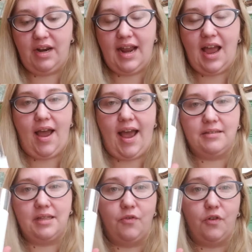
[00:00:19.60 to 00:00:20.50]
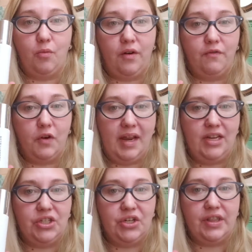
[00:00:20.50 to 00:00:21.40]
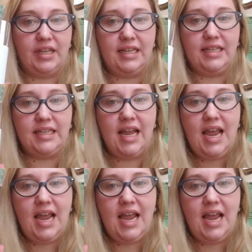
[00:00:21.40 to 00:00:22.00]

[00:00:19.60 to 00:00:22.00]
right now, ask them for more information on this.